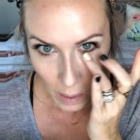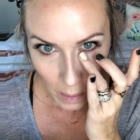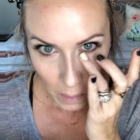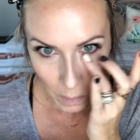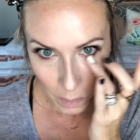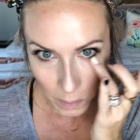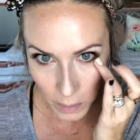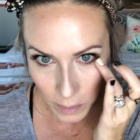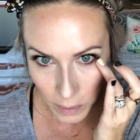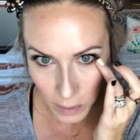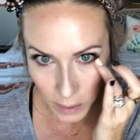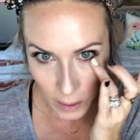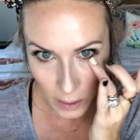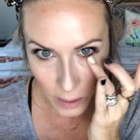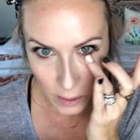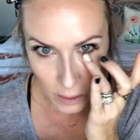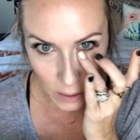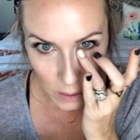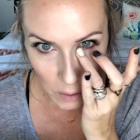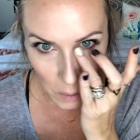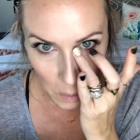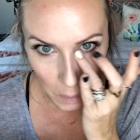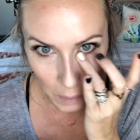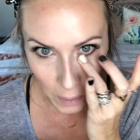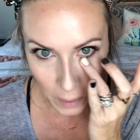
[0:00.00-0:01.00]
with the
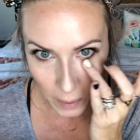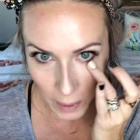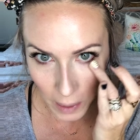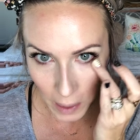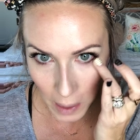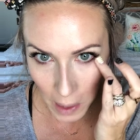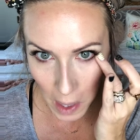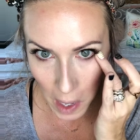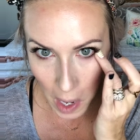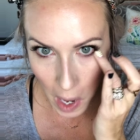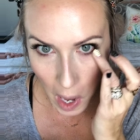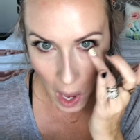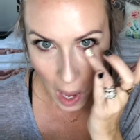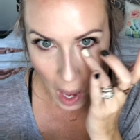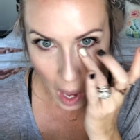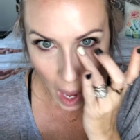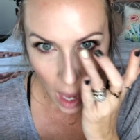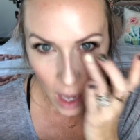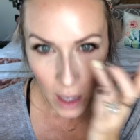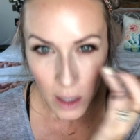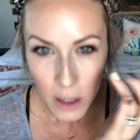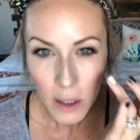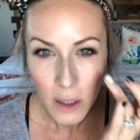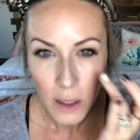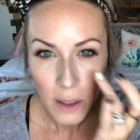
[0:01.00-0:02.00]
Astoria
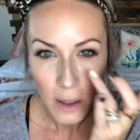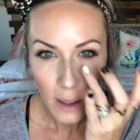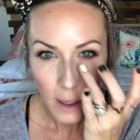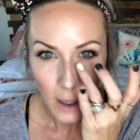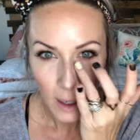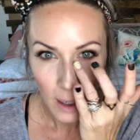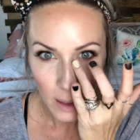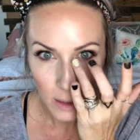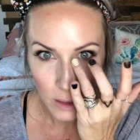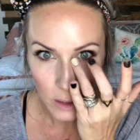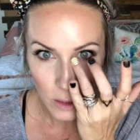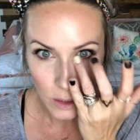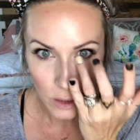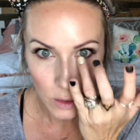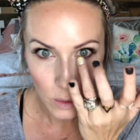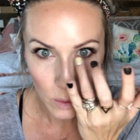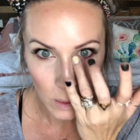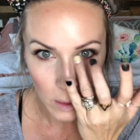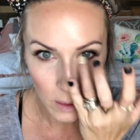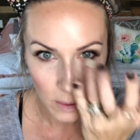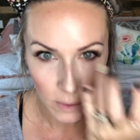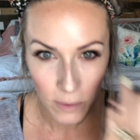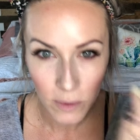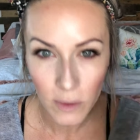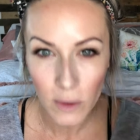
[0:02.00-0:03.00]
and just sort
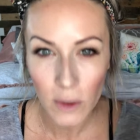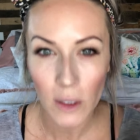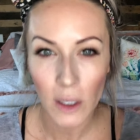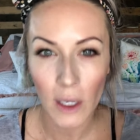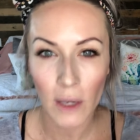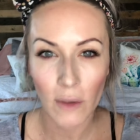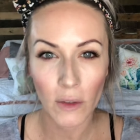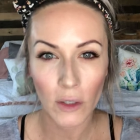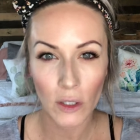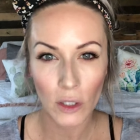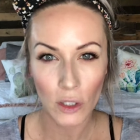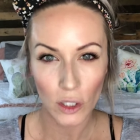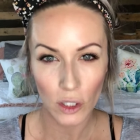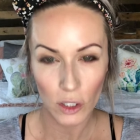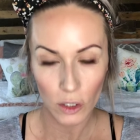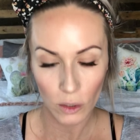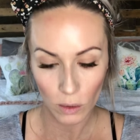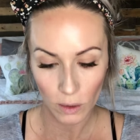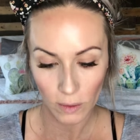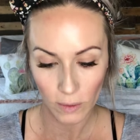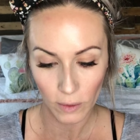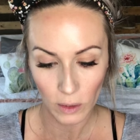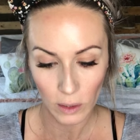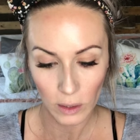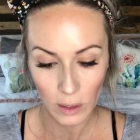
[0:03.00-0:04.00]
of give it just sort
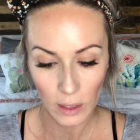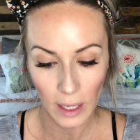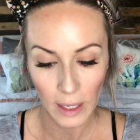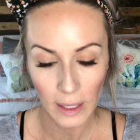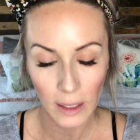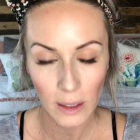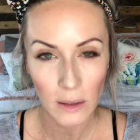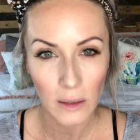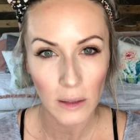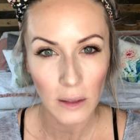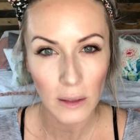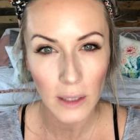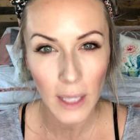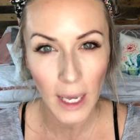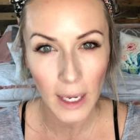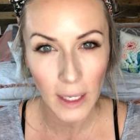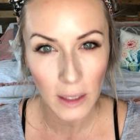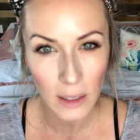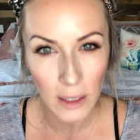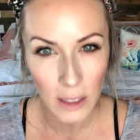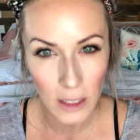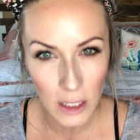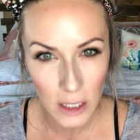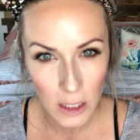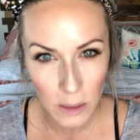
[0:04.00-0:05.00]
of a
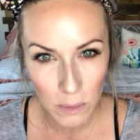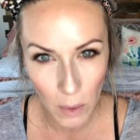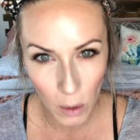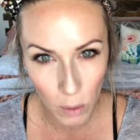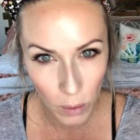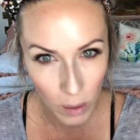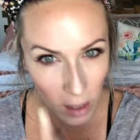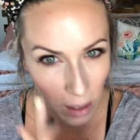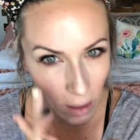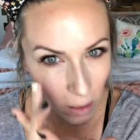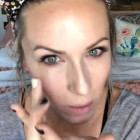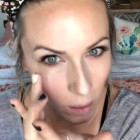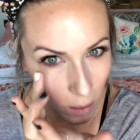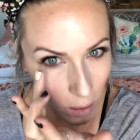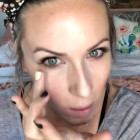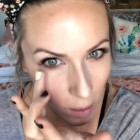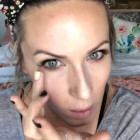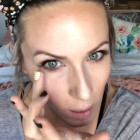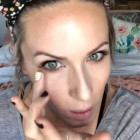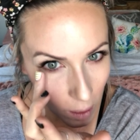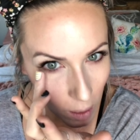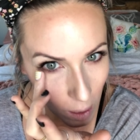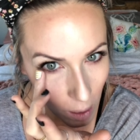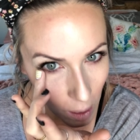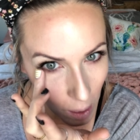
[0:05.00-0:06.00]
lightly smoky look.